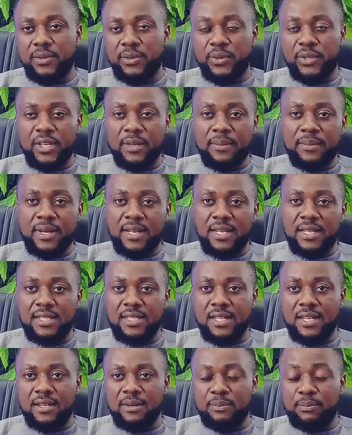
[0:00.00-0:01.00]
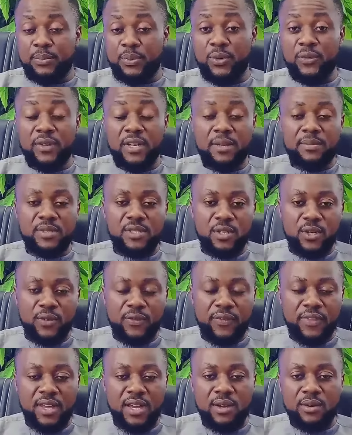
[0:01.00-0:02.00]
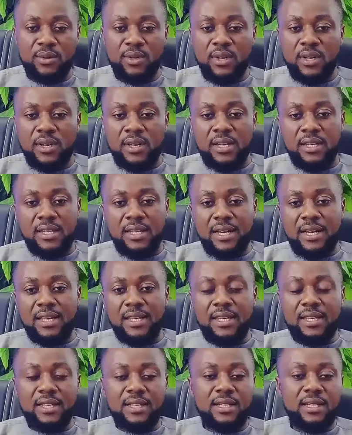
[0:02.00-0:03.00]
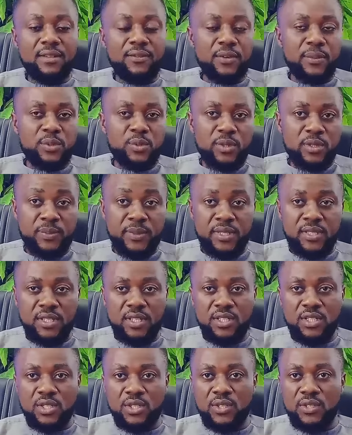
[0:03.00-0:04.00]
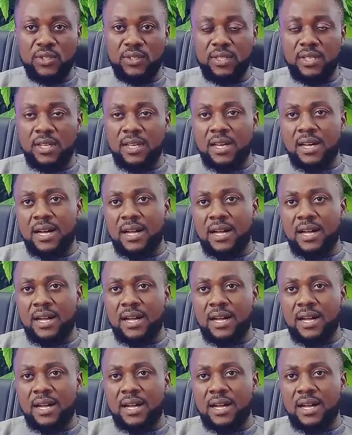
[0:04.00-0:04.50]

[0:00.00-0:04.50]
a rookie manager, proving himself now that he can live up to expectation.